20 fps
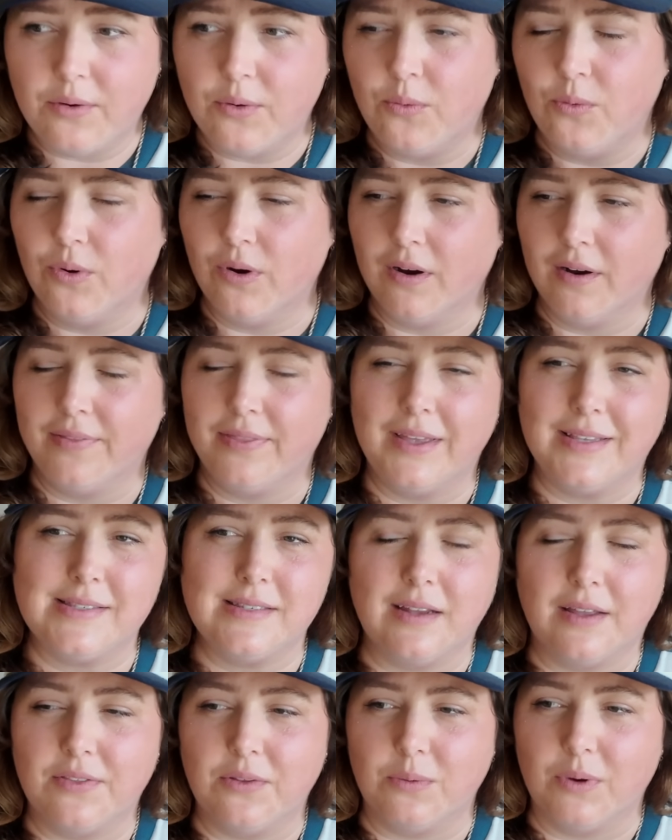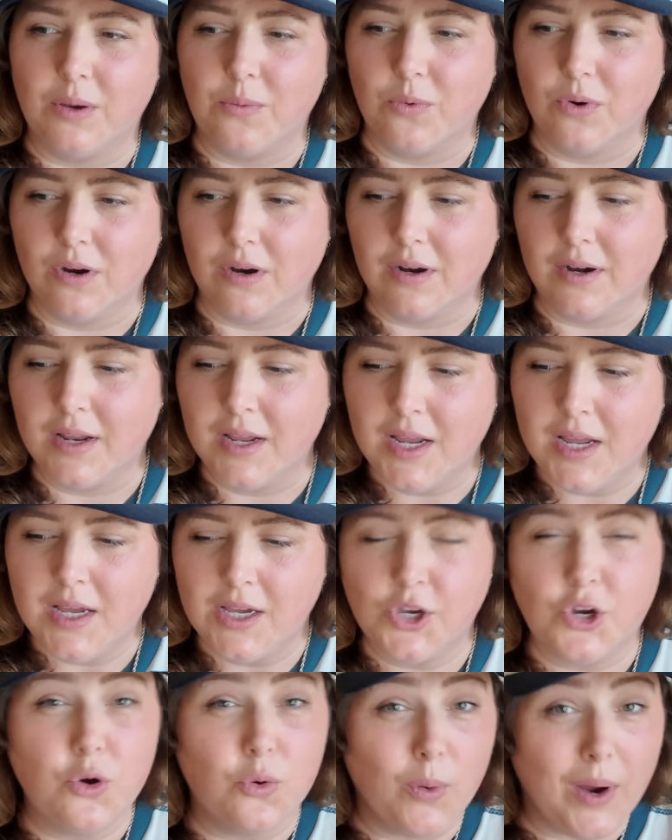or that's not the right word,
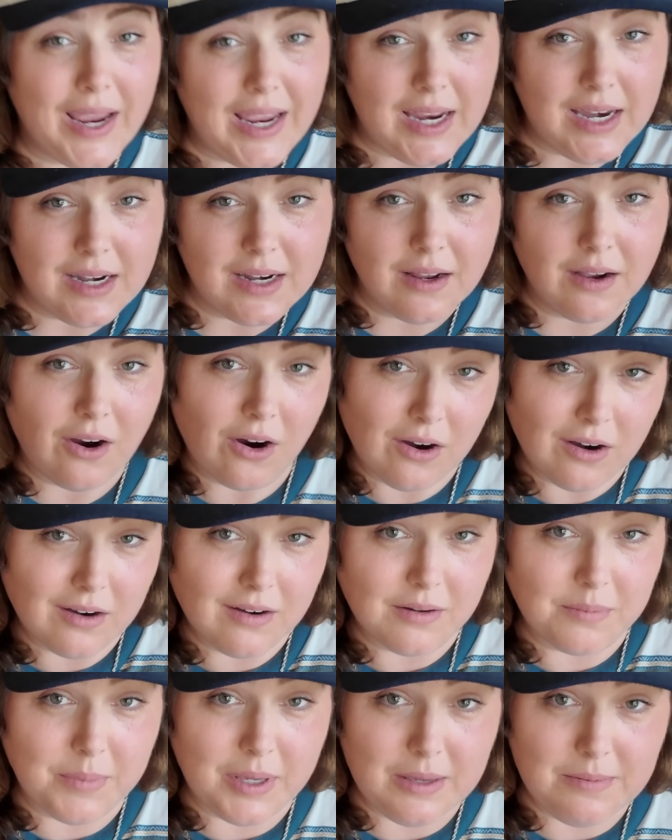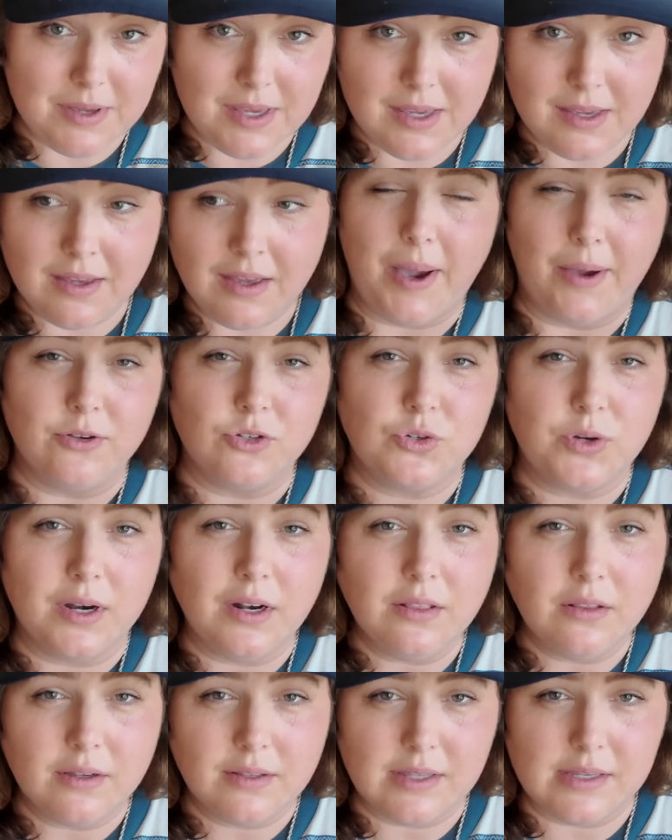crane art maybe. I was trying
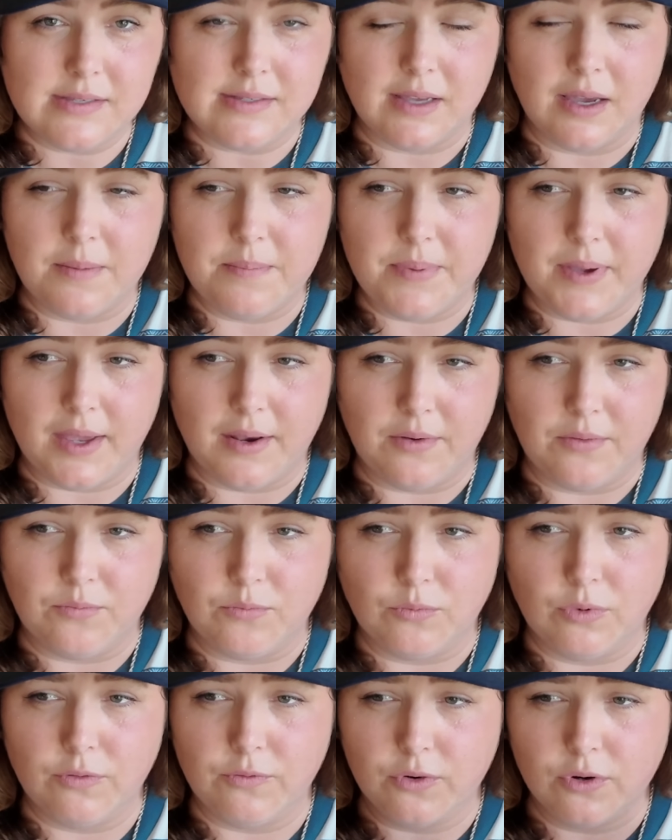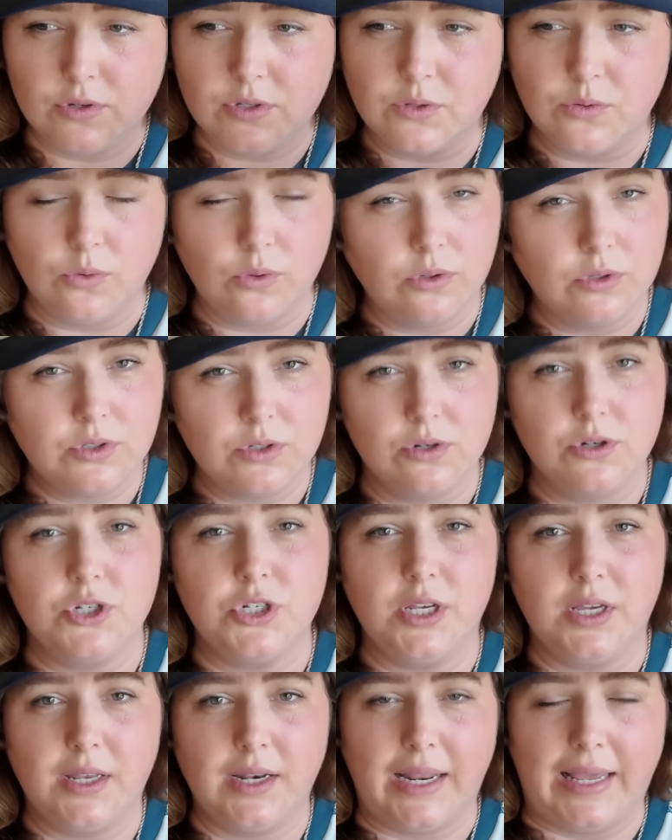to look this up and reverse Google search
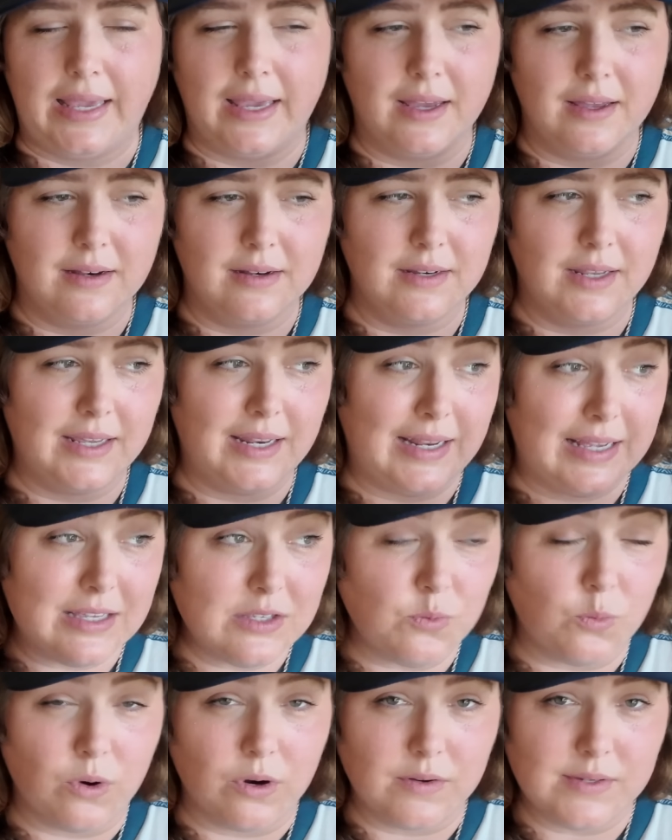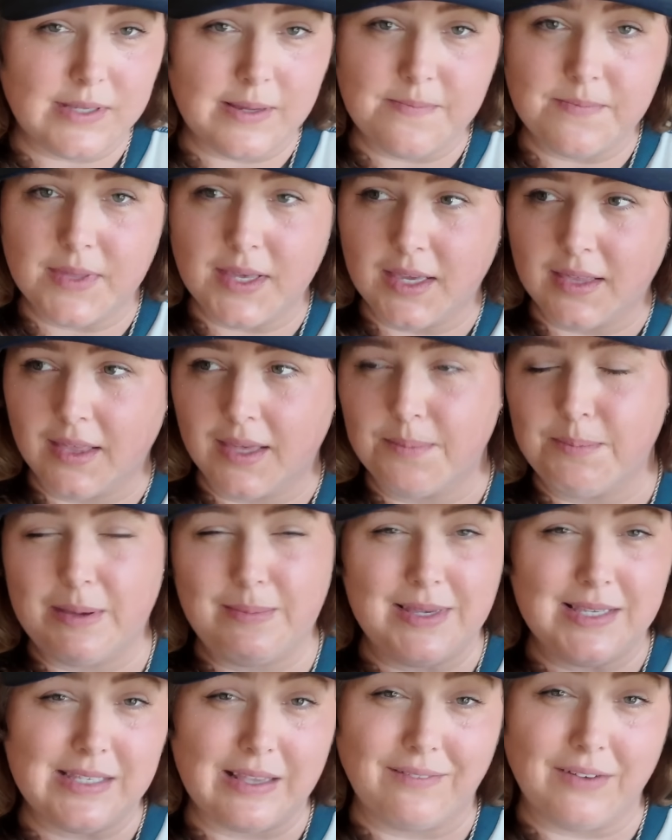it, and it is worth something, like
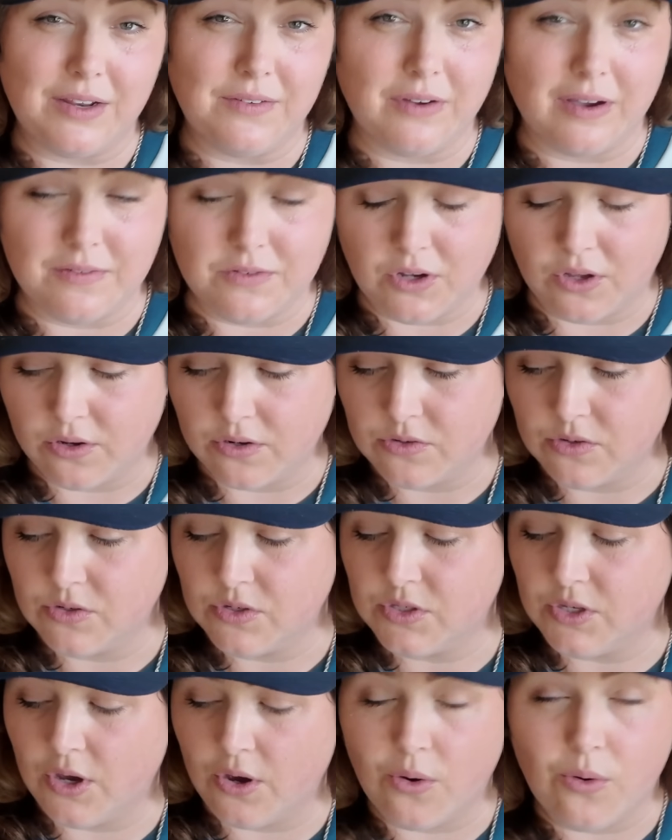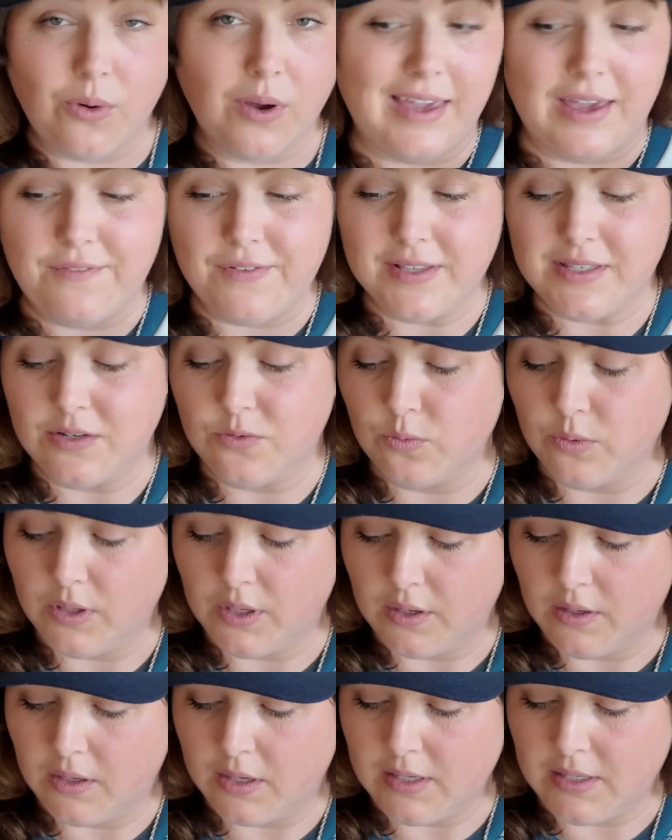maybe $75 or so if it's in really
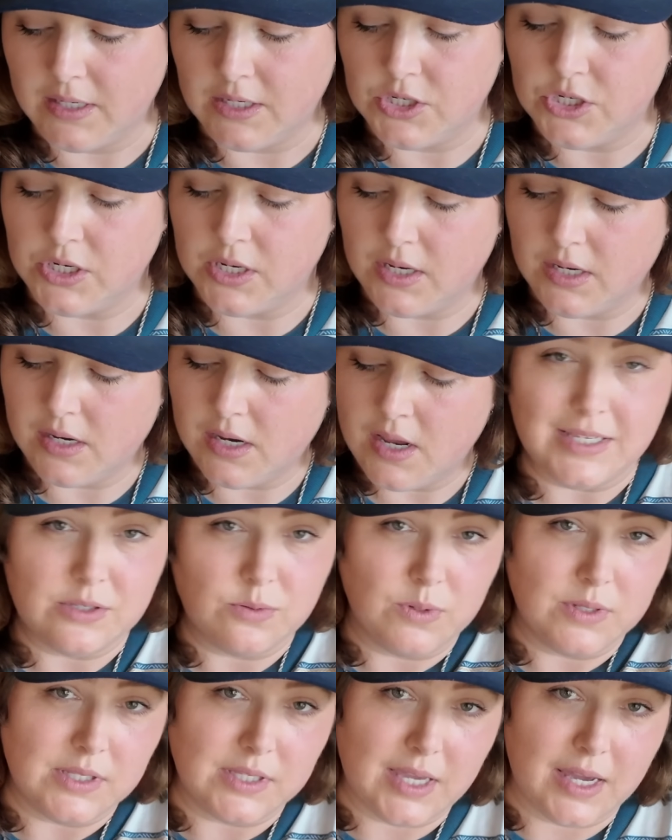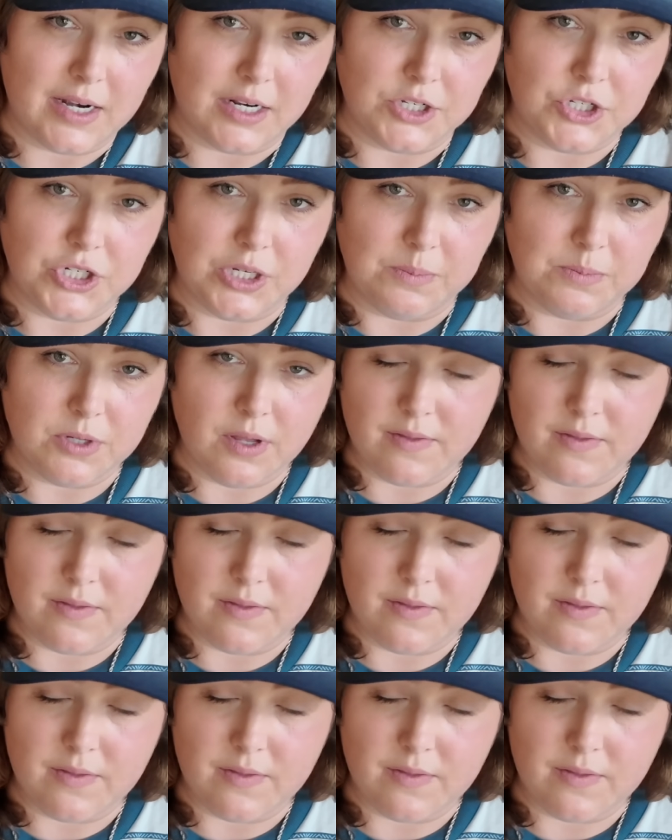good condition. This one's kind of chipped